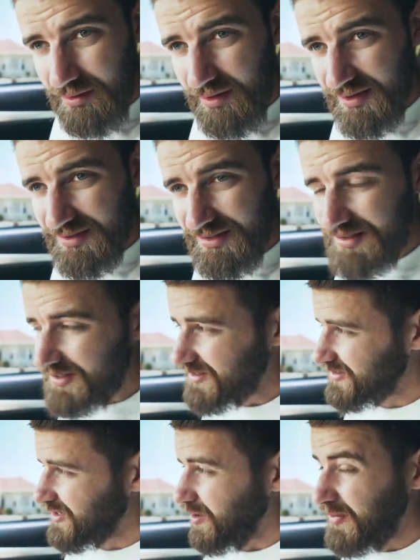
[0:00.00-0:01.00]
that
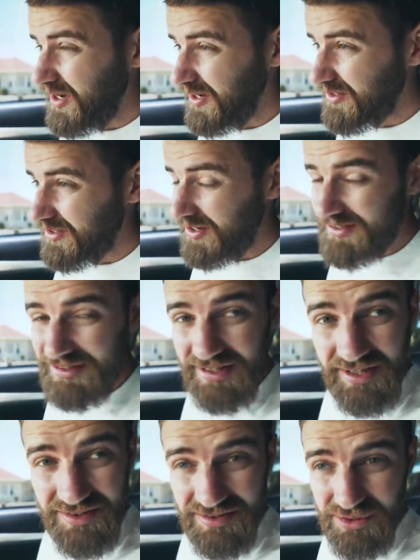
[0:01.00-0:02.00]
is about it. I didn't
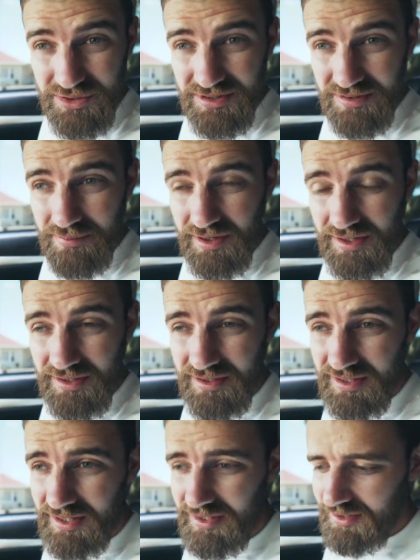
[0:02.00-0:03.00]
get into UTMB,
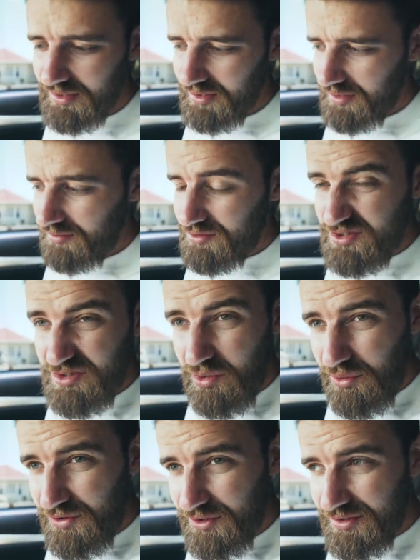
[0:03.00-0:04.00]
which is
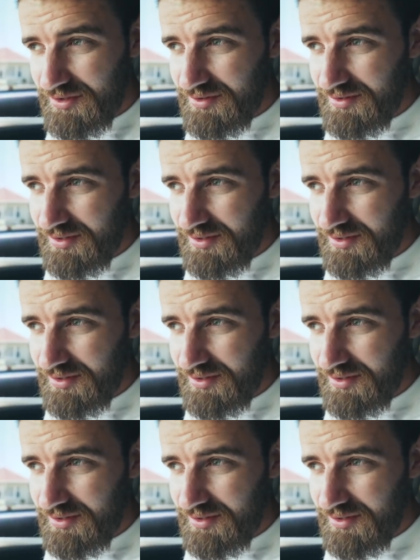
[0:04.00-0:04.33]
all good.